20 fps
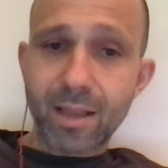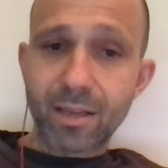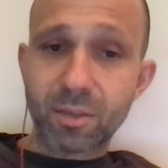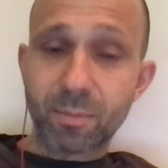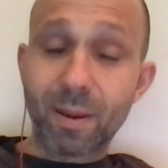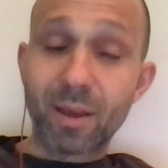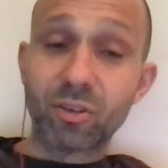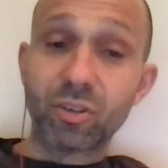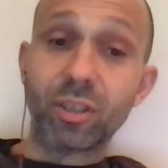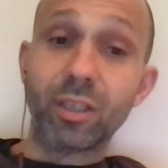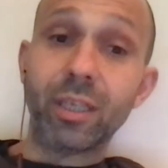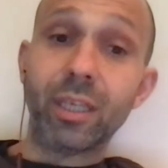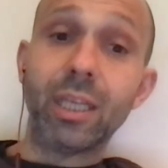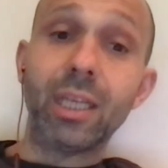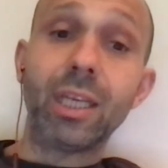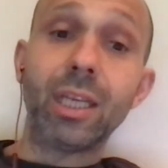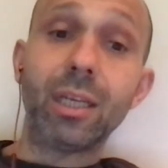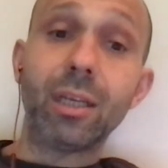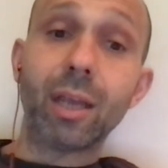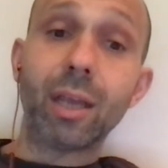
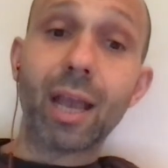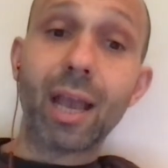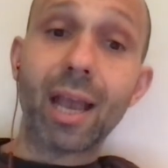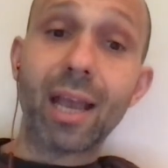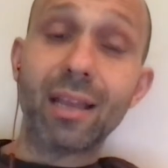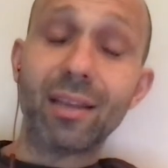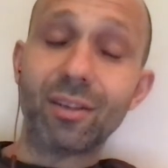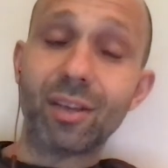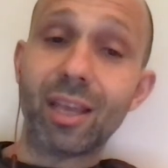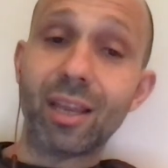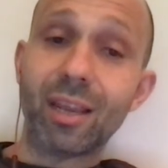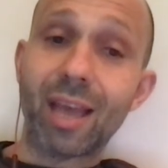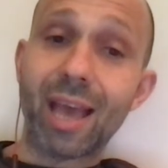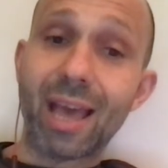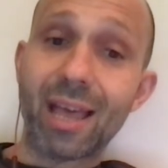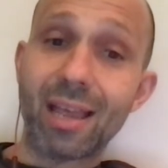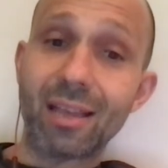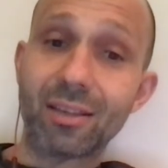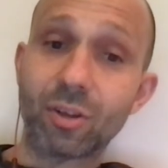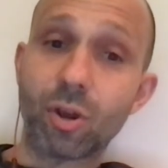Especially in, in,
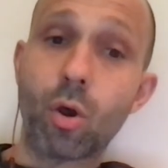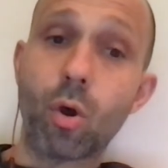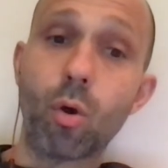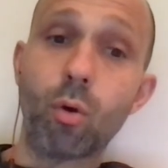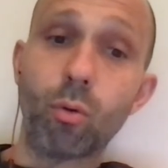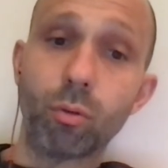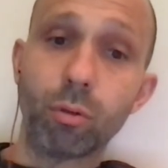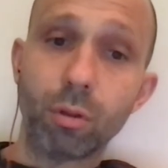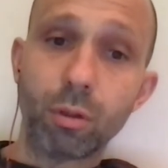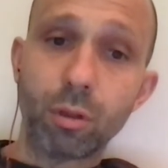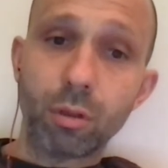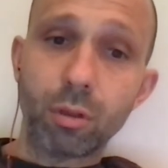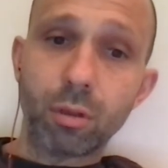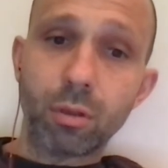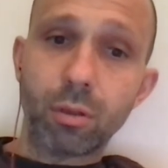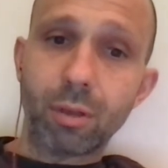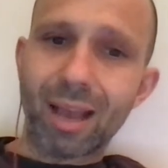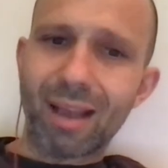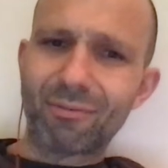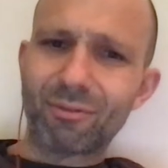as a whole.
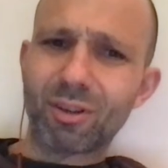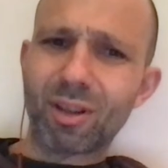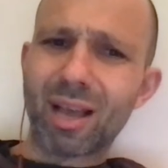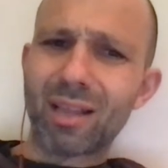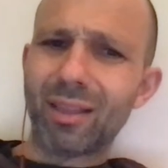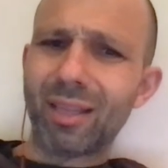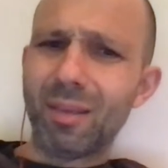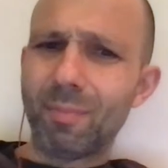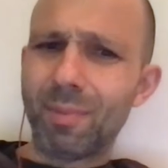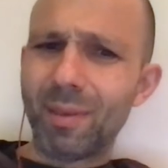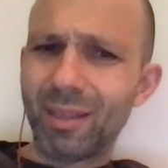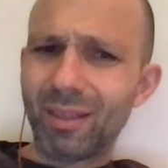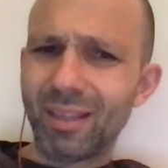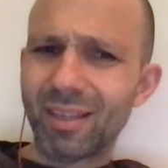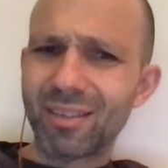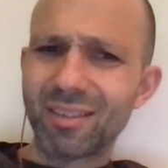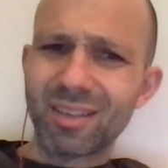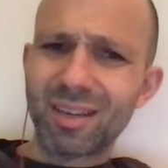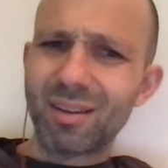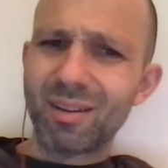After Ali beat
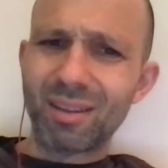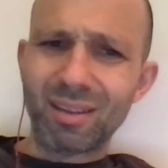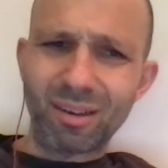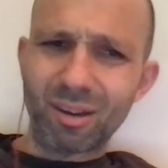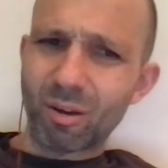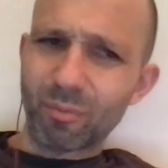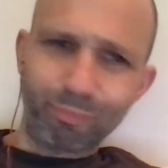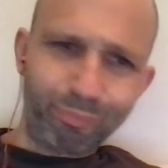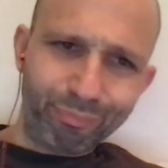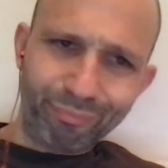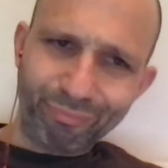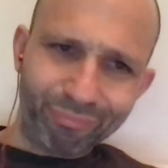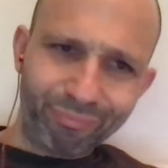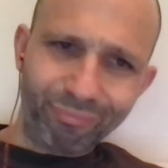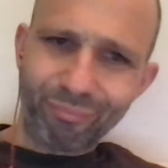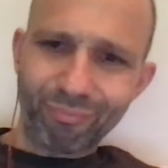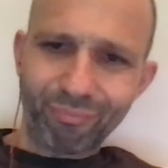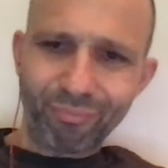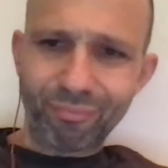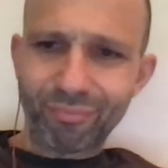Liston, you know, hmm,
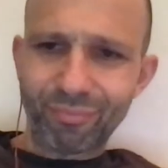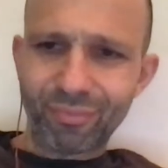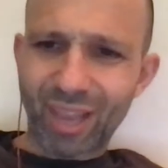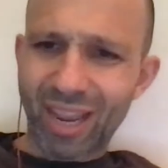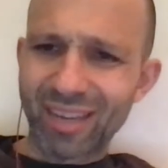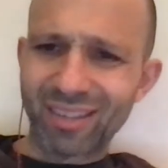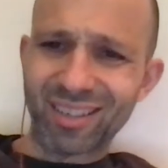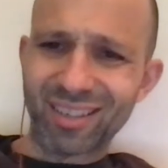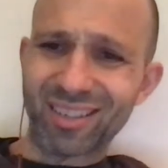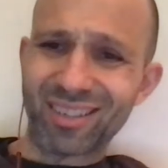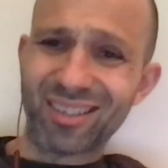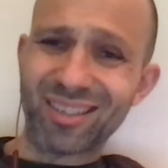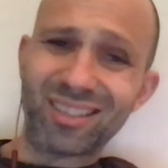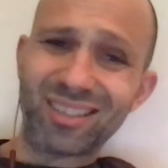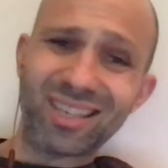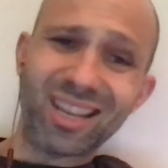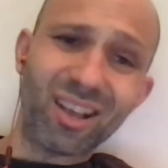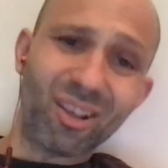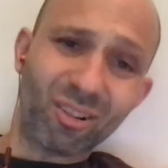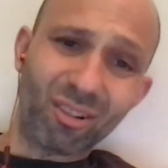Tyson
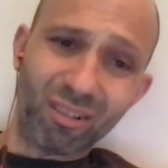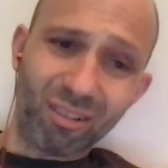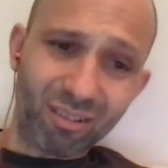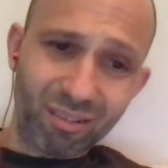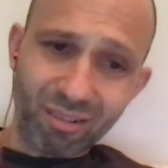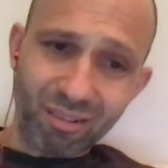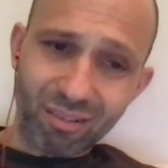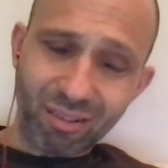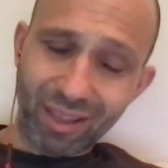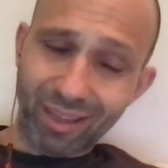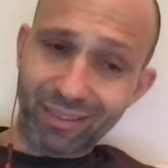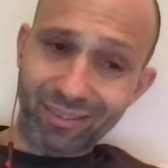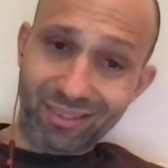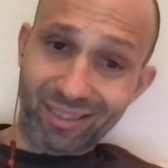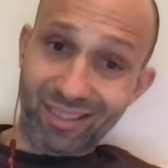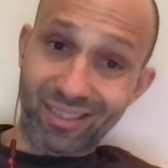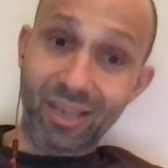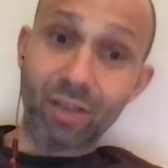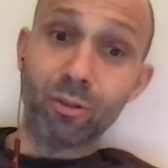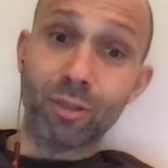still like
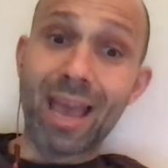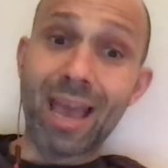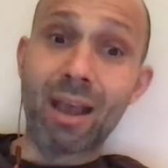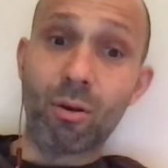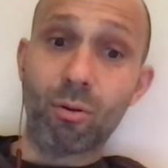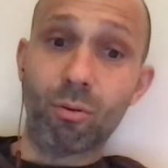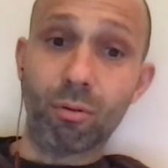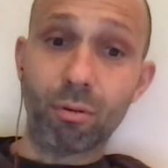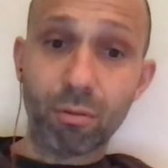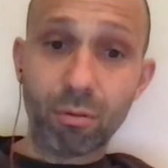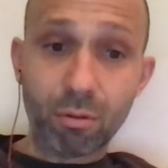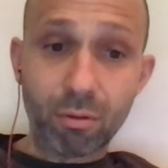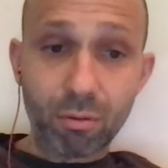still now.